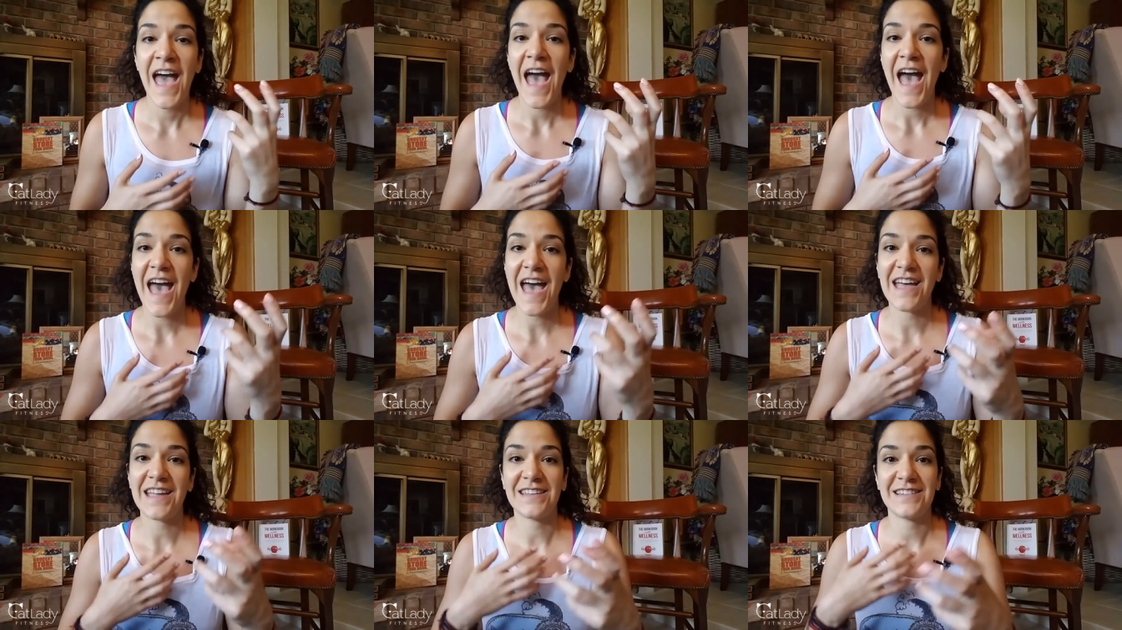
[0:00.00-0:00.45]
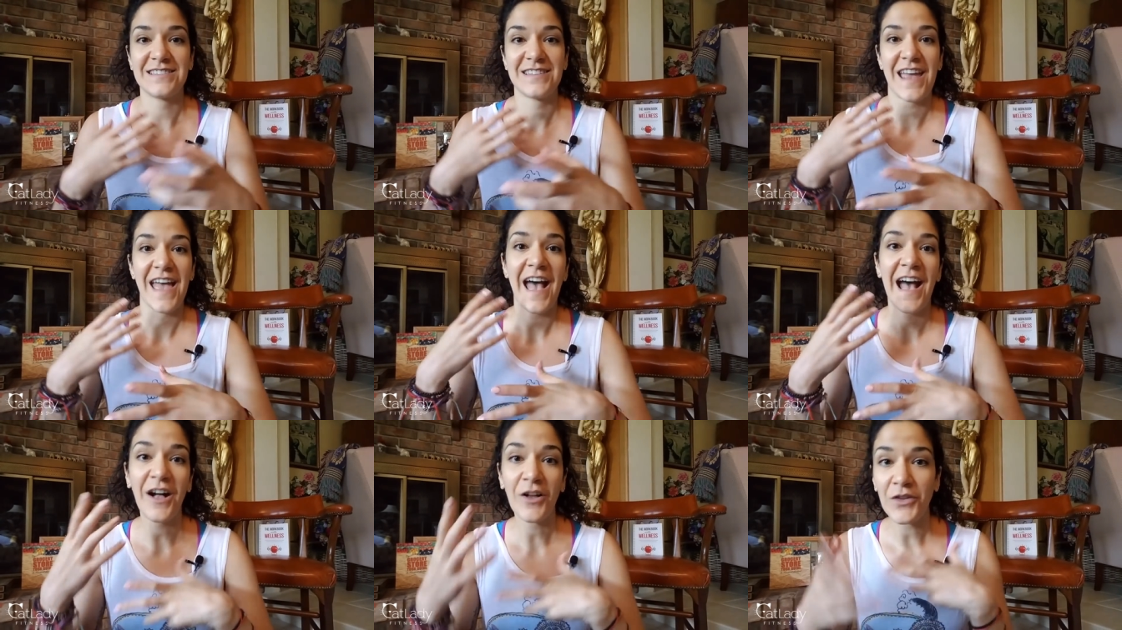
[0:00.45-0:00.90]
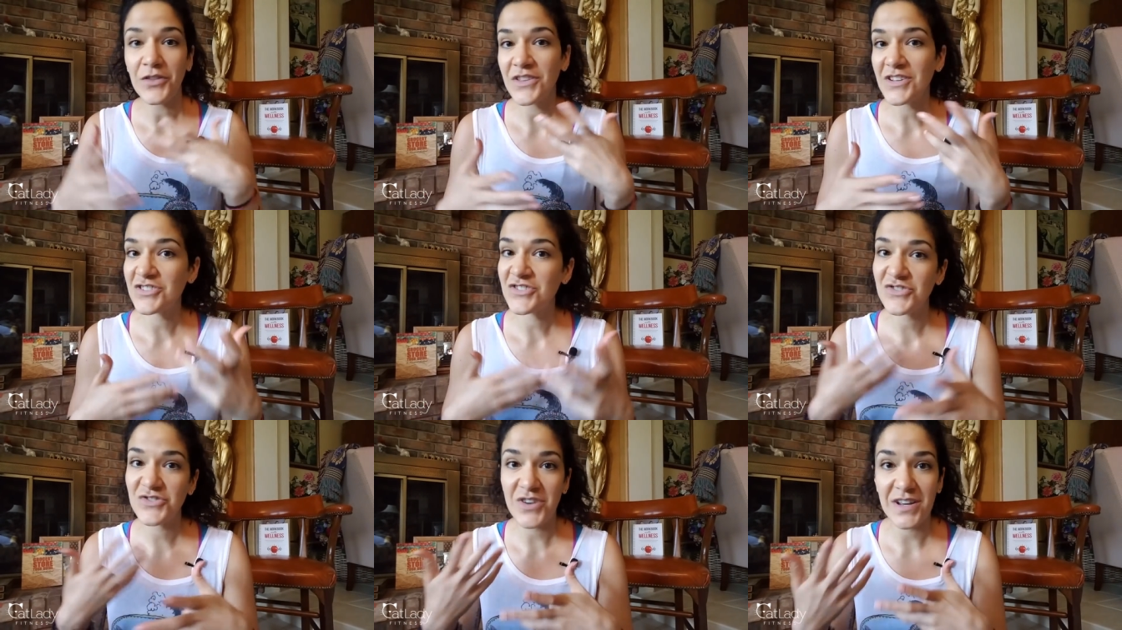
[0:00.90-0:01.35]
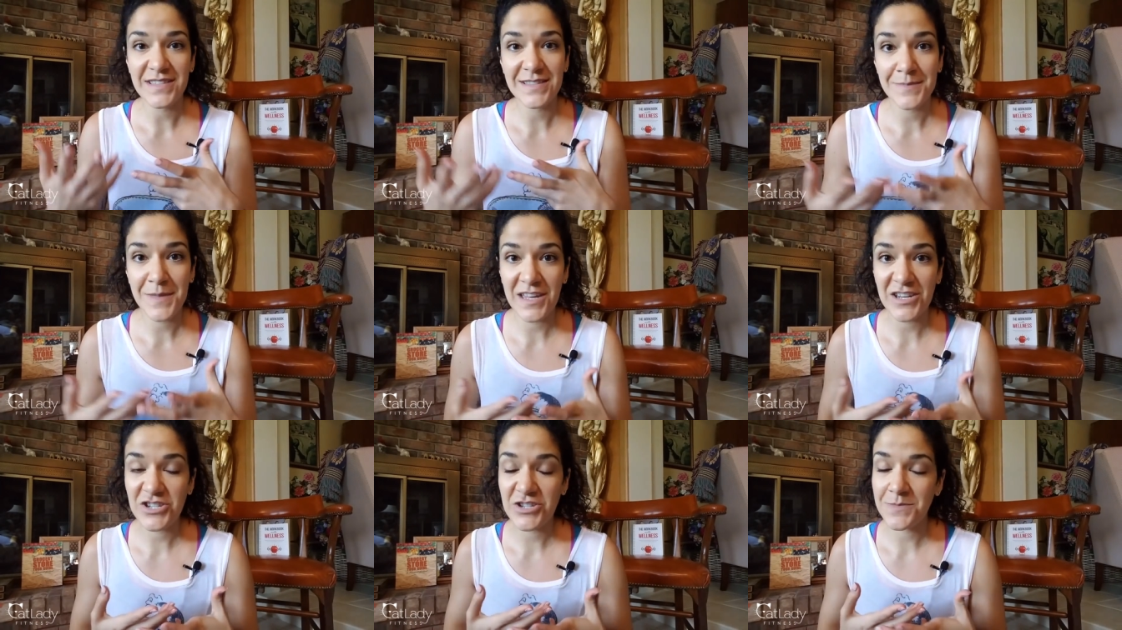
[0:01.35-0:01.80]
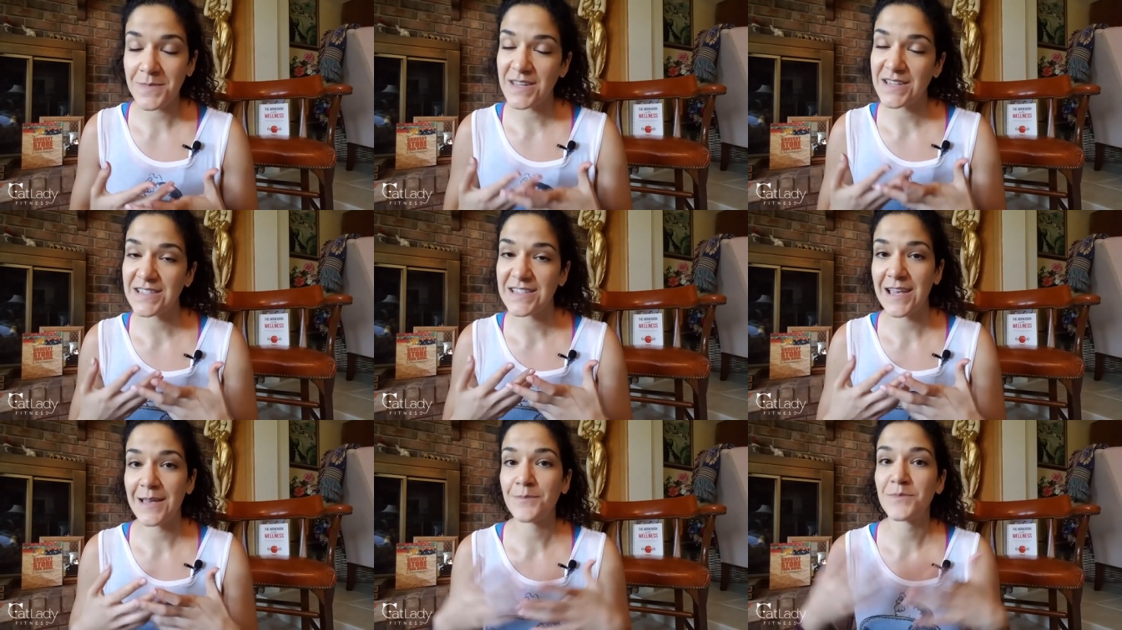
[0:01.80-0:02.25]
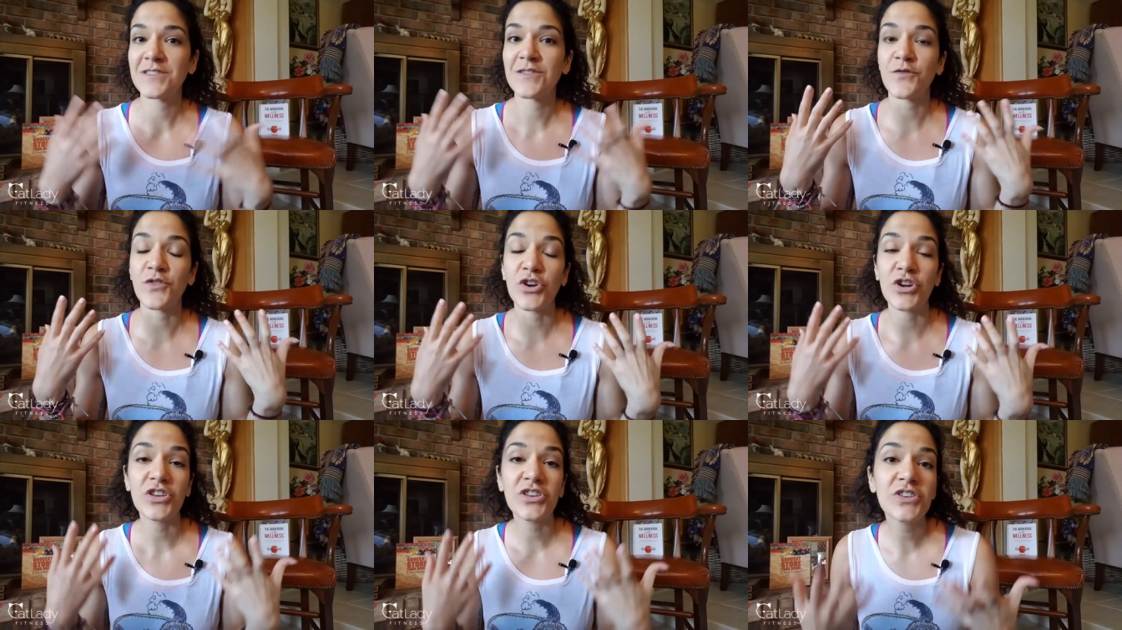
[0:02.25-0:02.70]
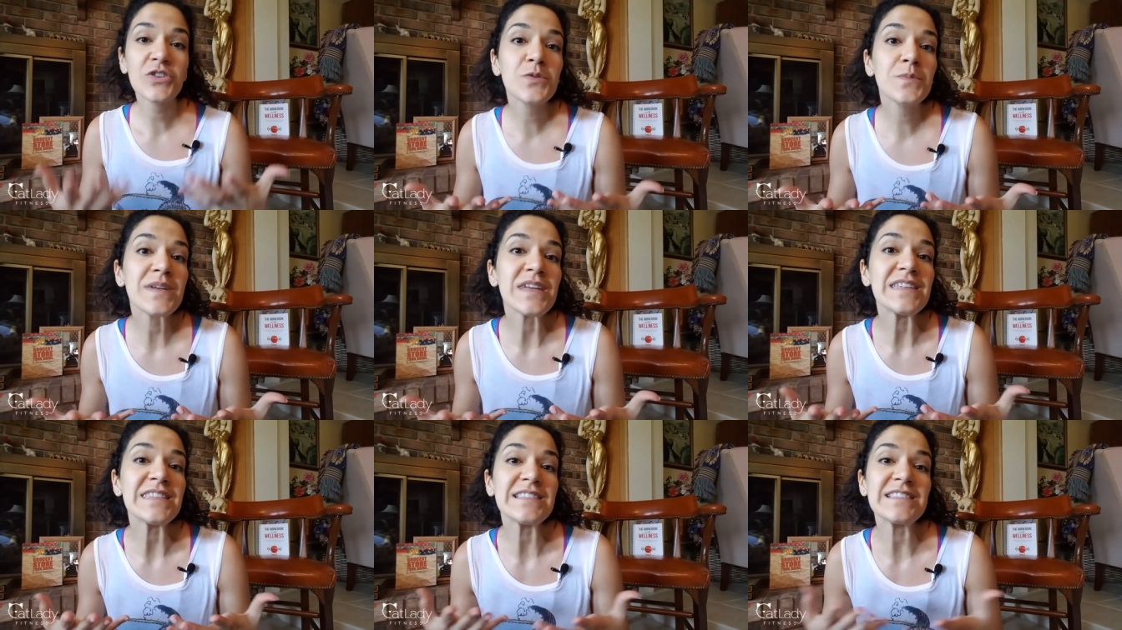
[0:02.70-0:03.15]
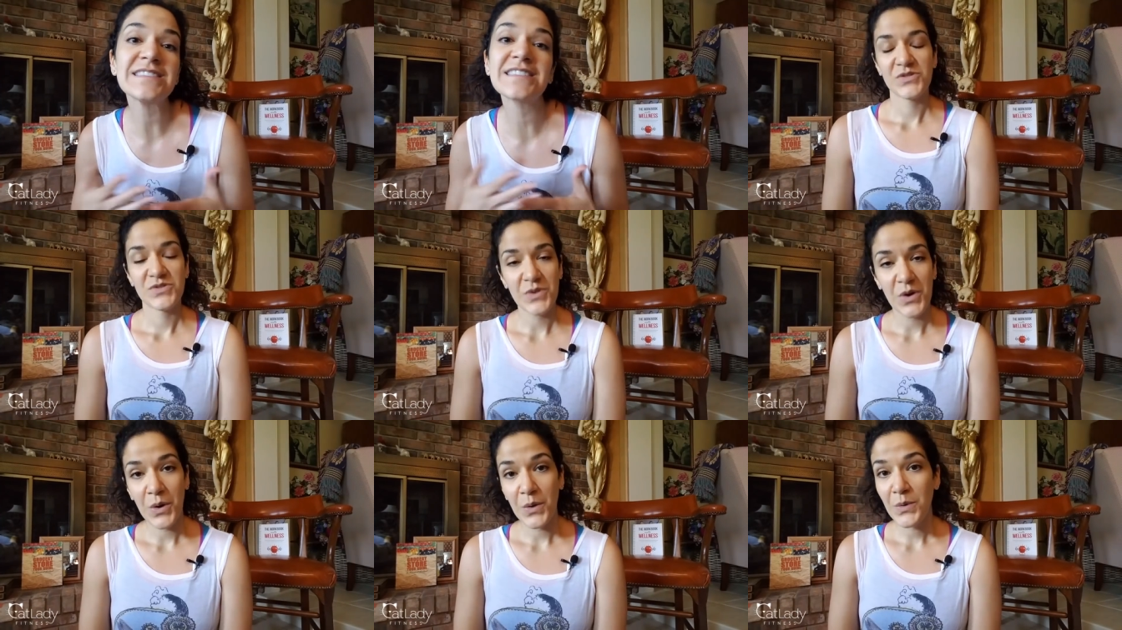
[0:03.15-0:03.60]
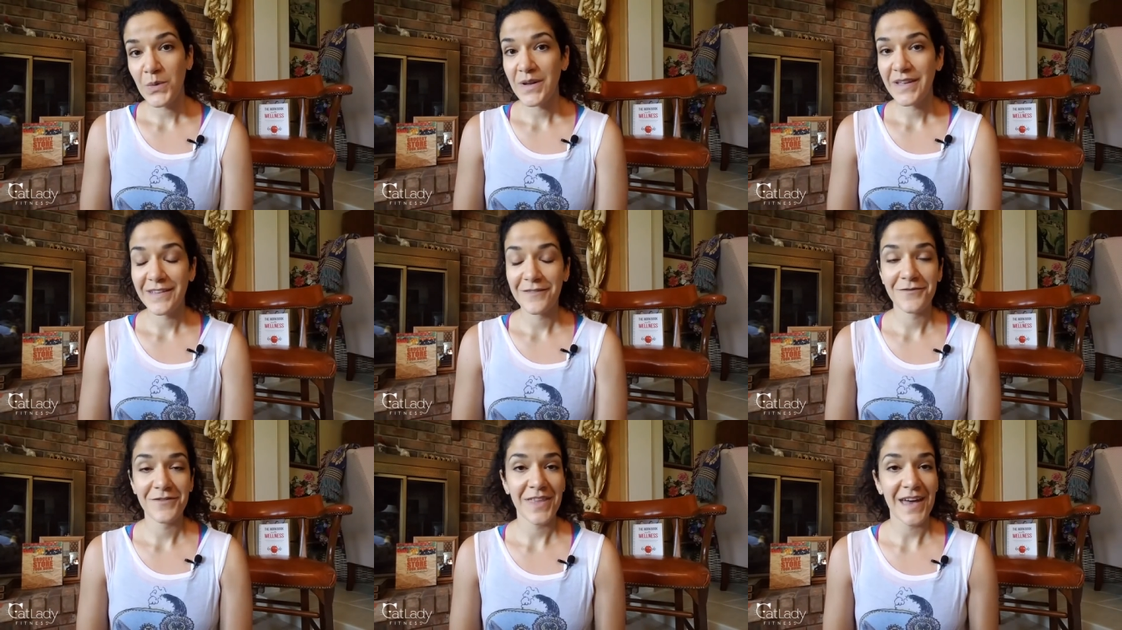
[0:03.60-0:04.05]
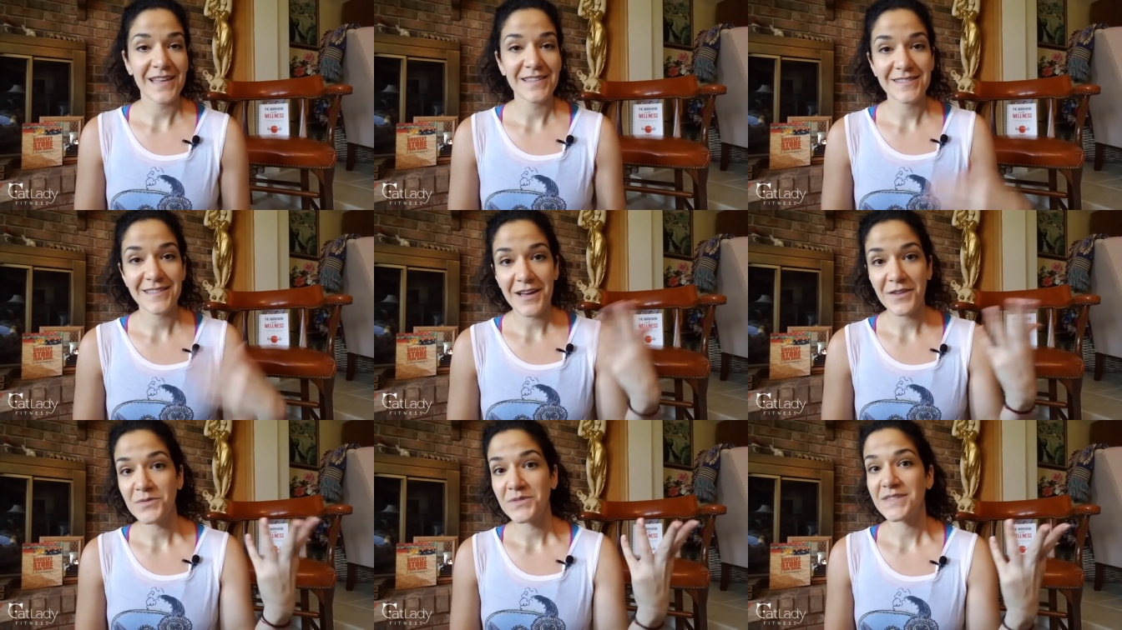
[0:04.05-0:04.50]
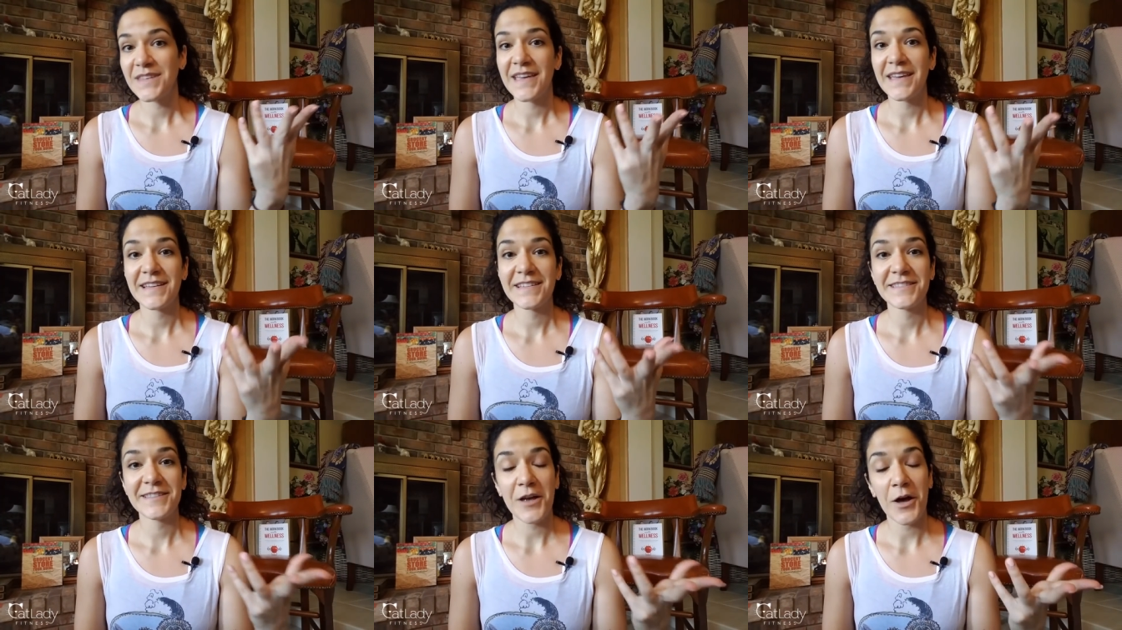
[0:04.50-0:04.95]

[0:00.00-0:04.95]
and health and stress management tips for humans. So if that sounds like it's